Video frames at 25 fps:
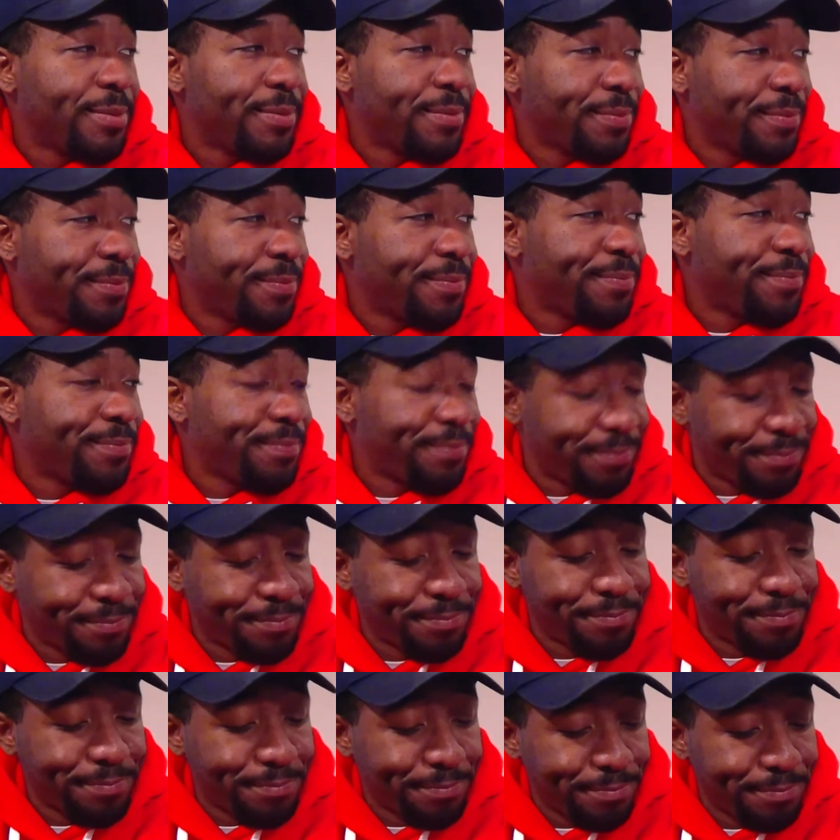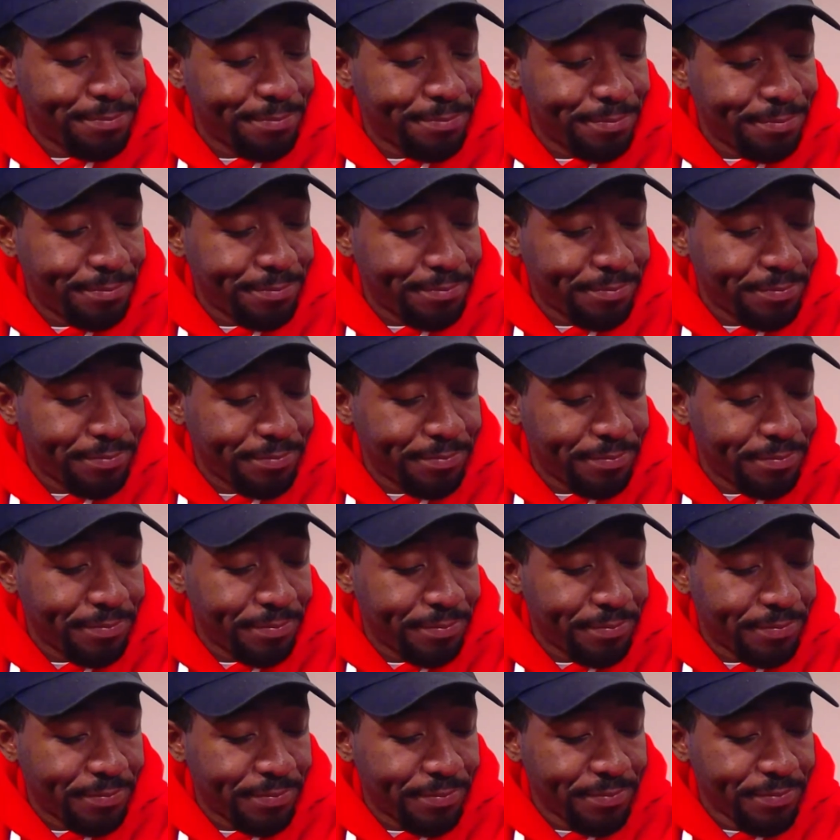
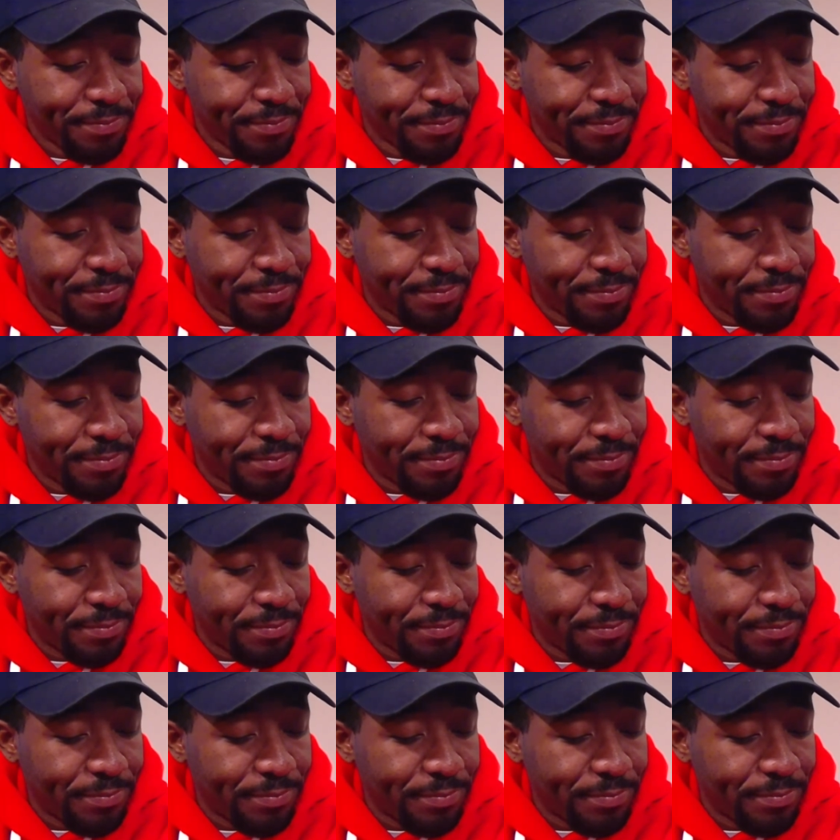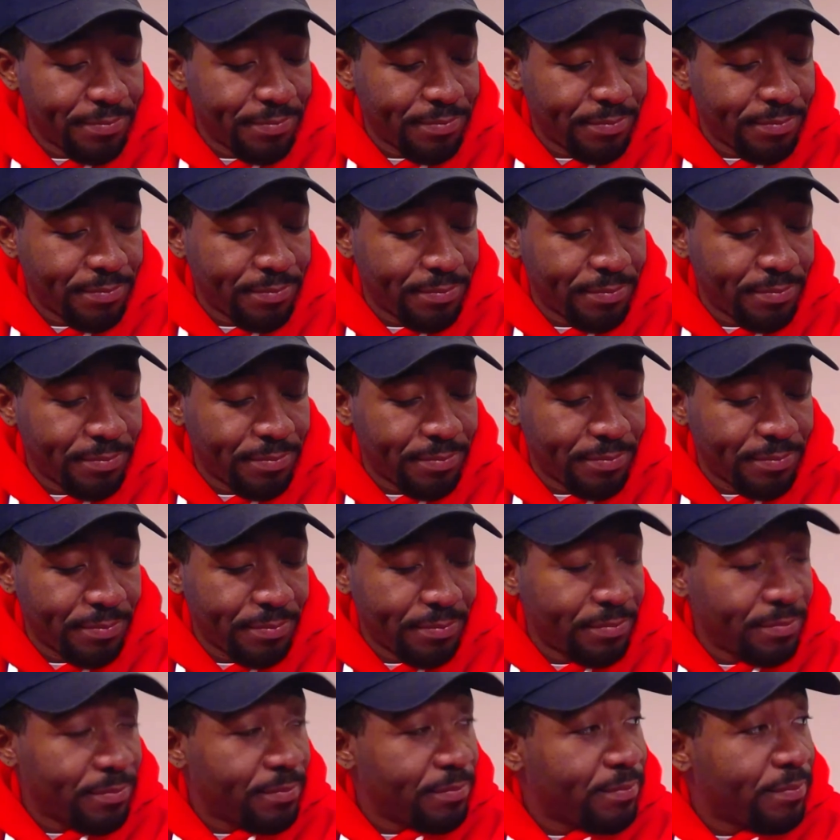
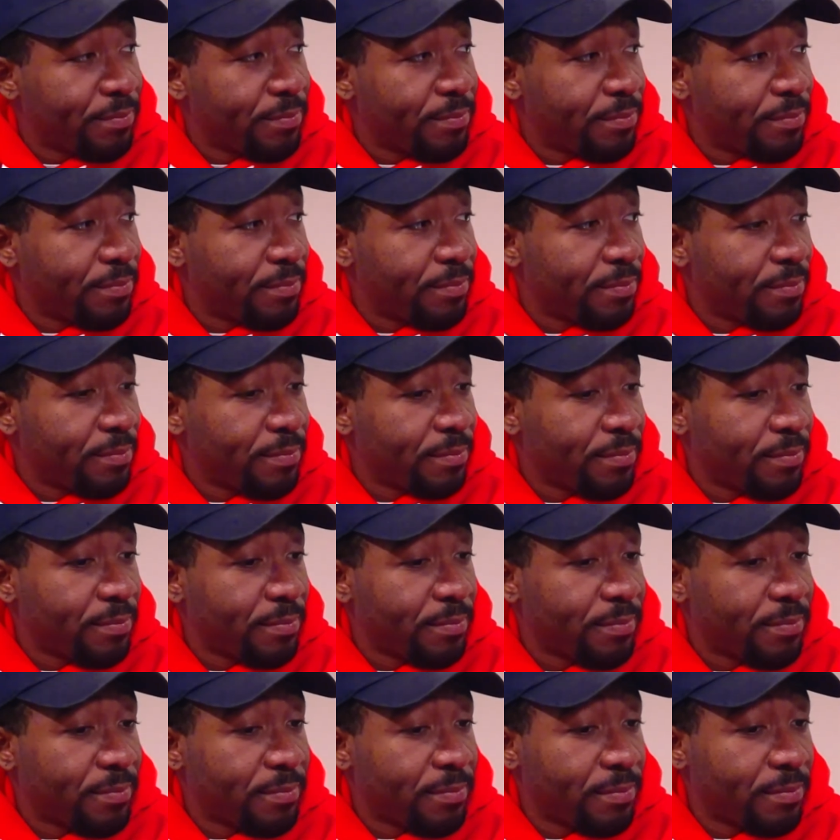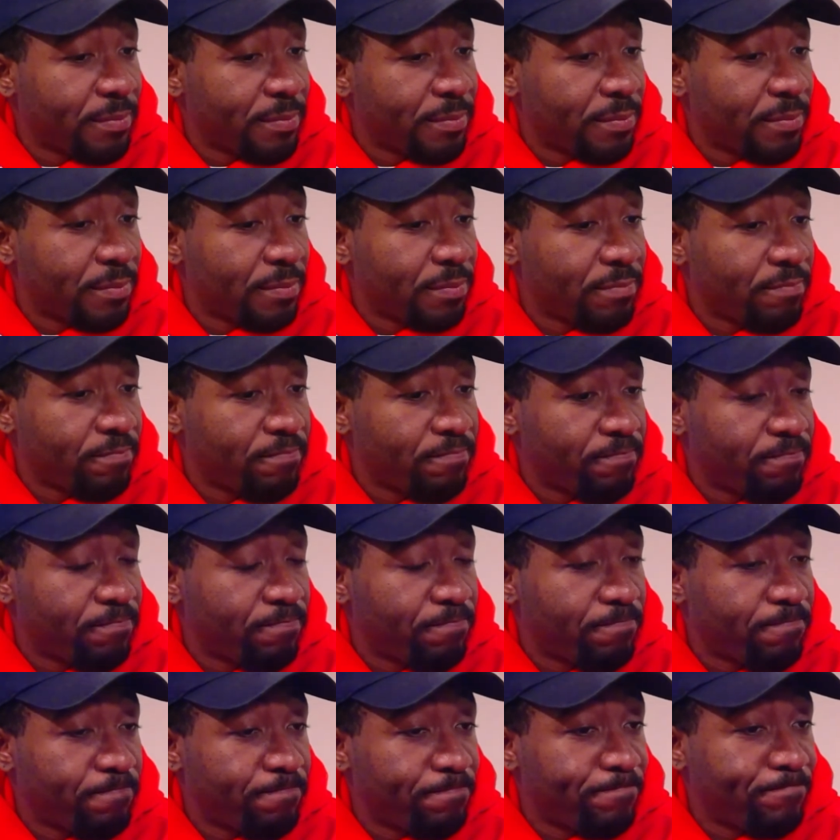
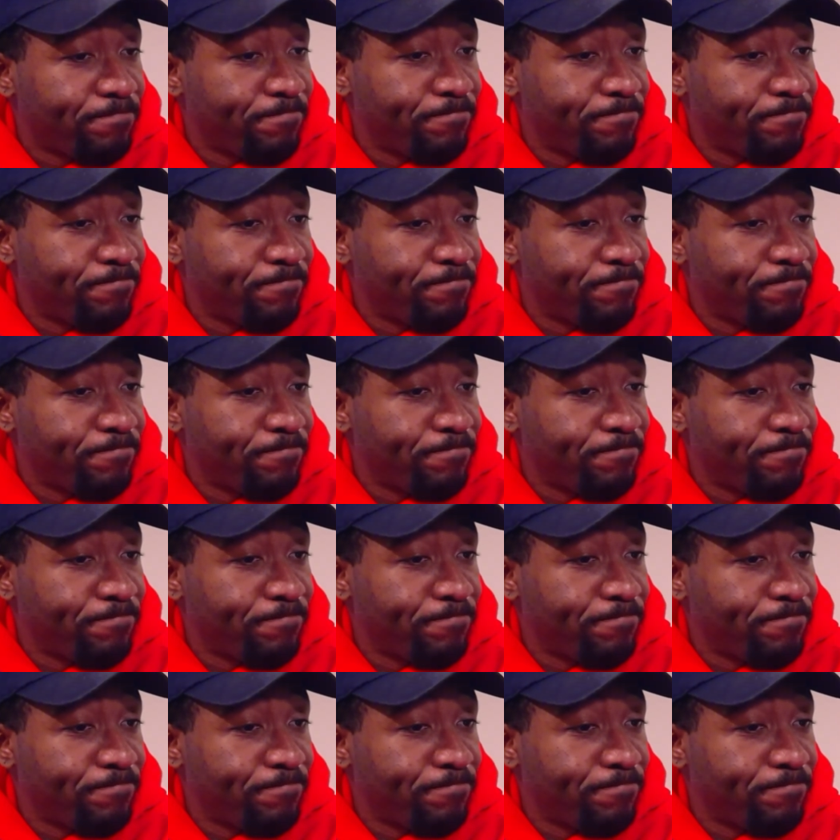This person isn't speaking.